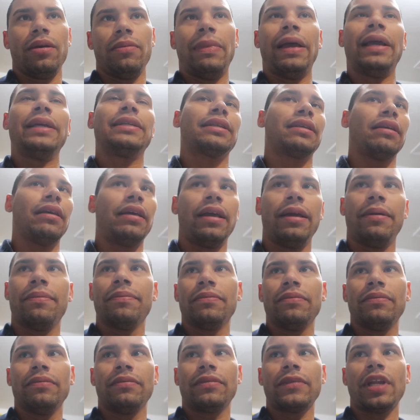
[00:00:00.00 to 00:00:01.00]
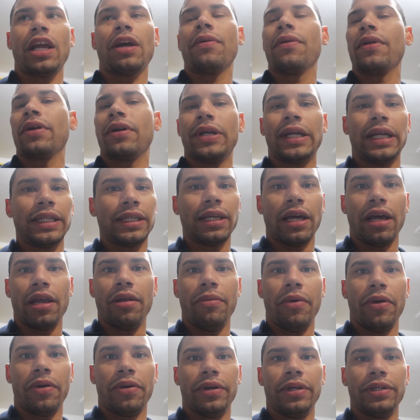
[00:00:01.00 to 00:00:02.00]
Basically, everything on that side of
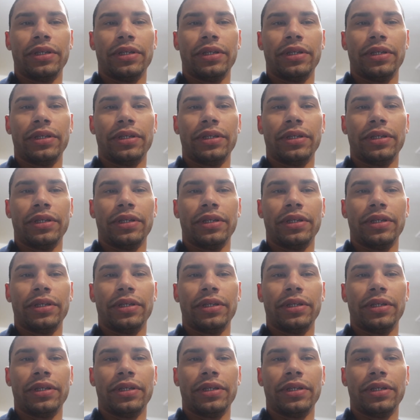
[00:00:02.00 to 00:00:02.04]
the motor